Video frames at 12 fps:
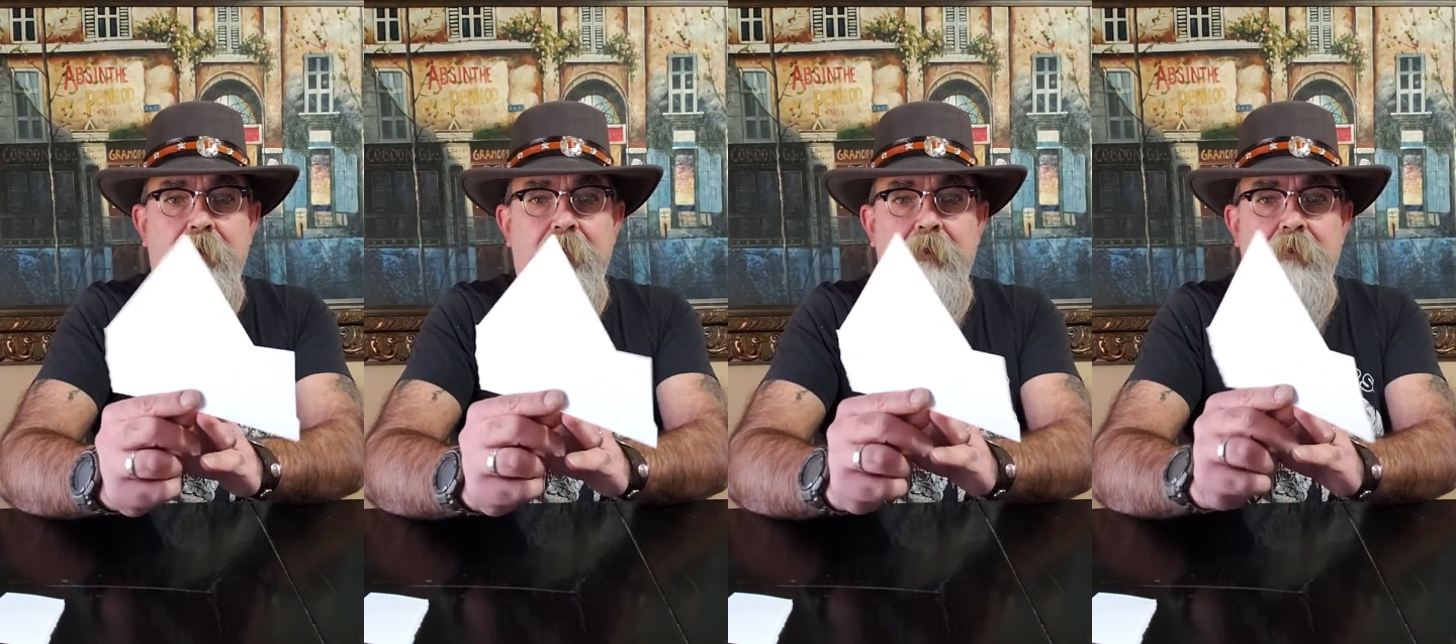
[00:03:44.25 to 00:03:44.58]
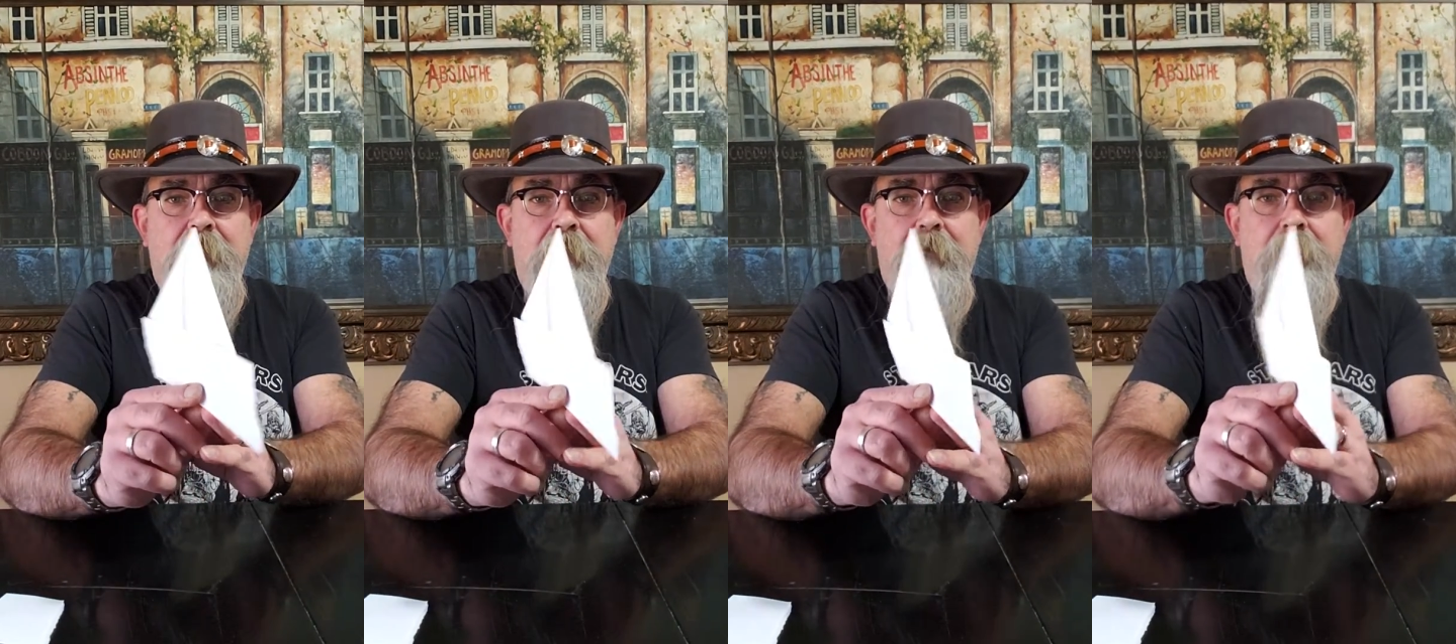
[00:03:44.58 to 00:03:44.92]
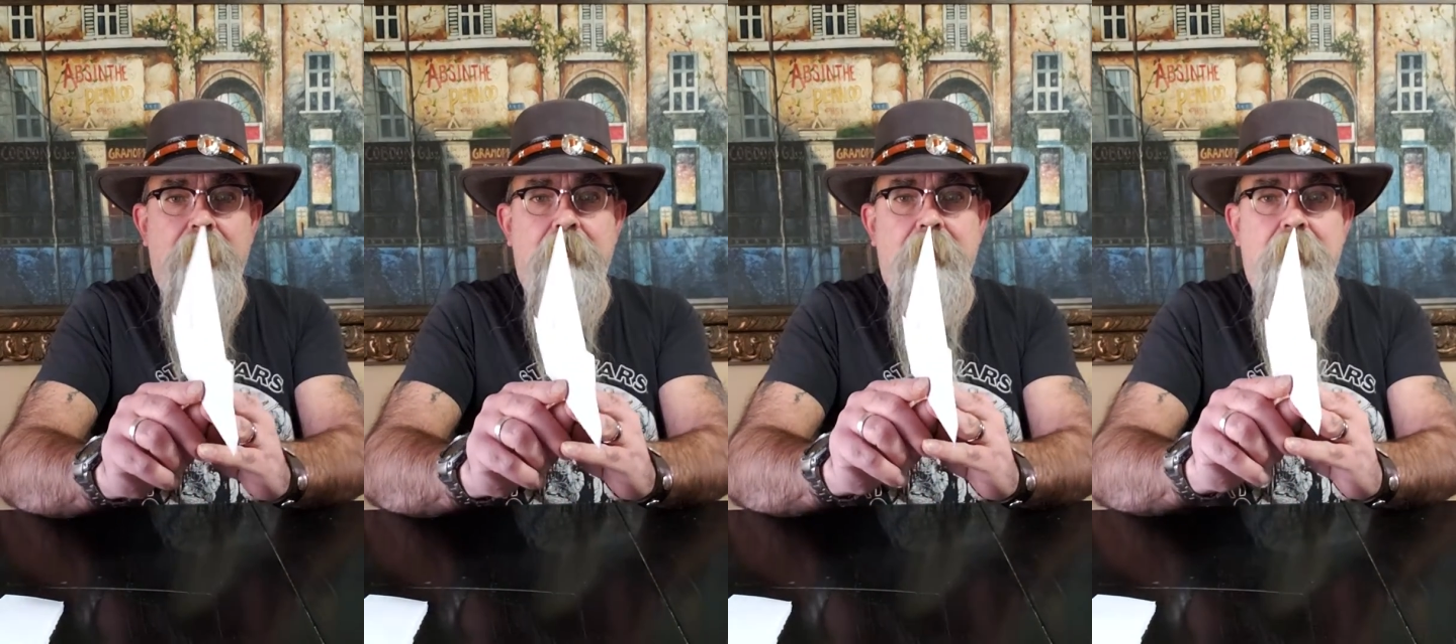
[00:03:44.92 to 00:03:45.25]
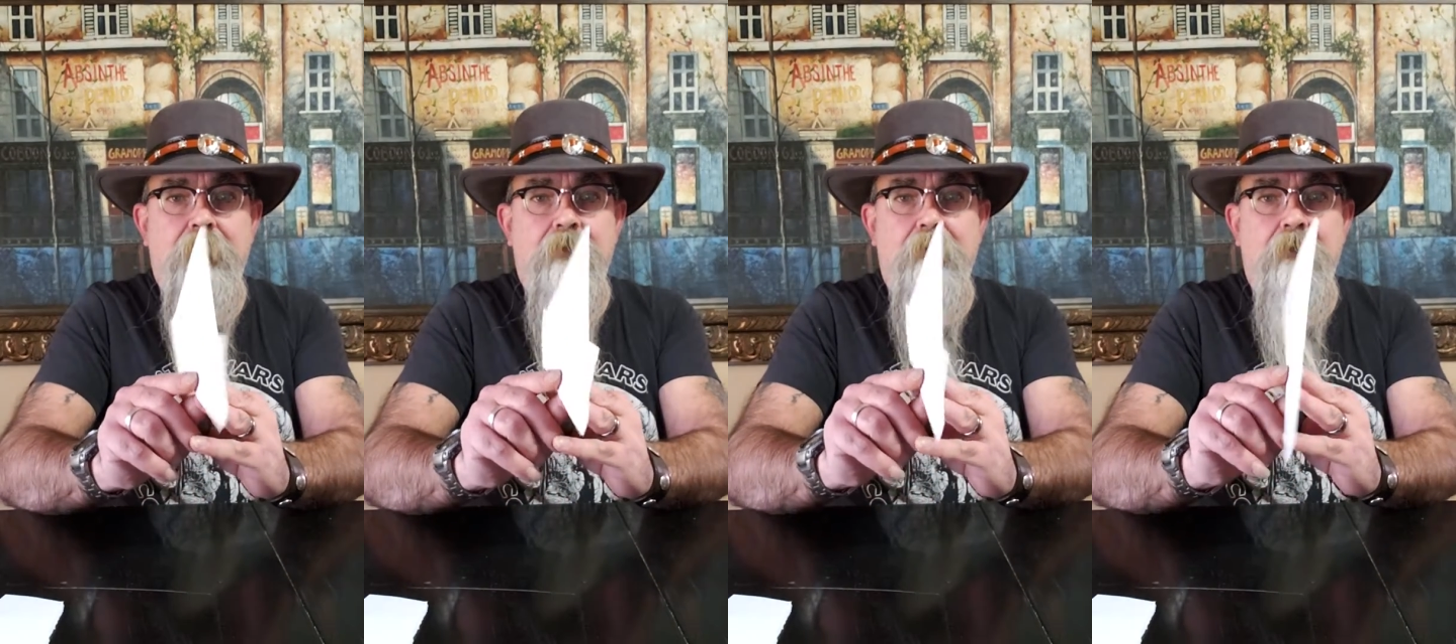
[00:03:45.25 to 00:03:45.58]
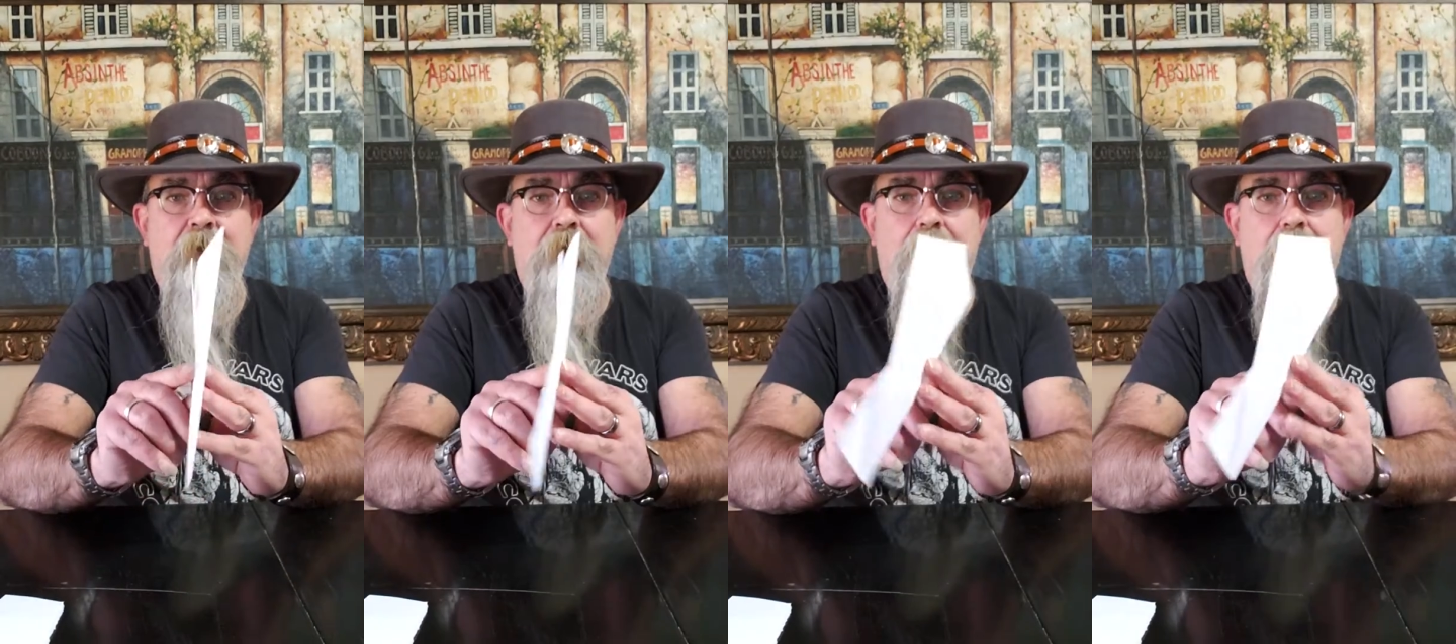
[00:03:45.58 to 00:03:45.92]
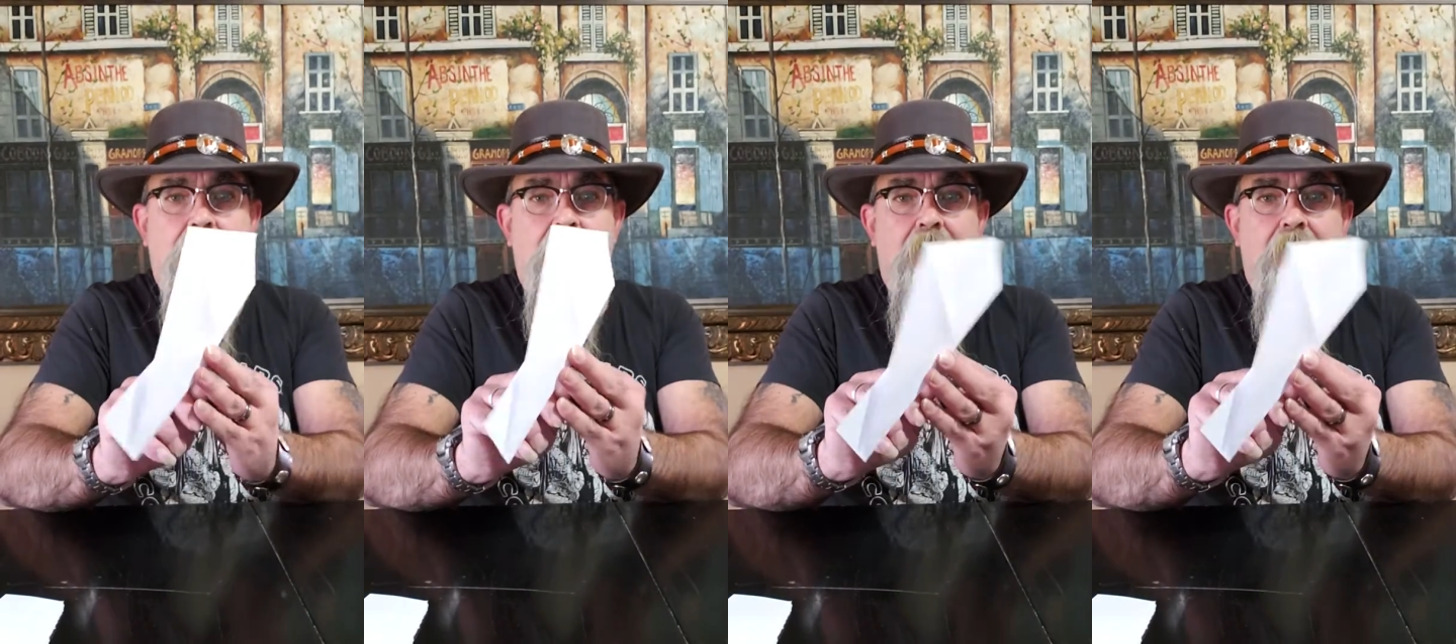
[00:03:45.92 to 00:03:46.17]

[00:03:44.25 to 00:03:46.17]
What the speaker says: they turn the boat